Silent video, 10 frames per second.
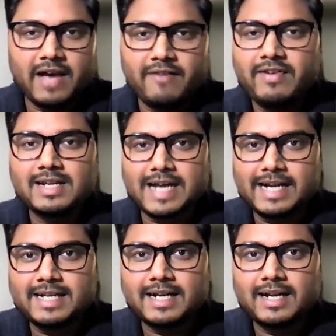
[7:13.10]
having a
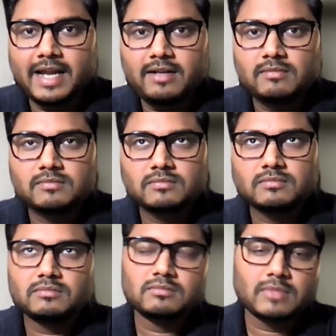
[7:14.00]
tight deadline,
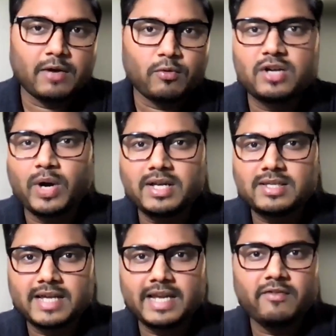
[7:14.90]
I would
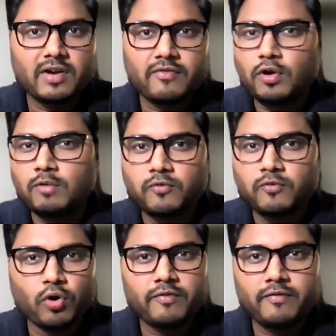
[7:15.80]
advise anywhere
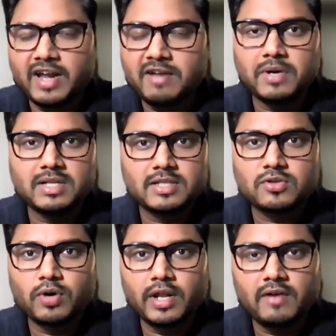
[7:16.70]
from 4 or 5 months
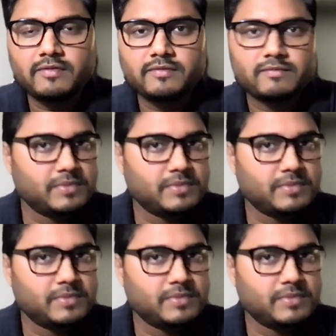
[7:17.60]
is good enough.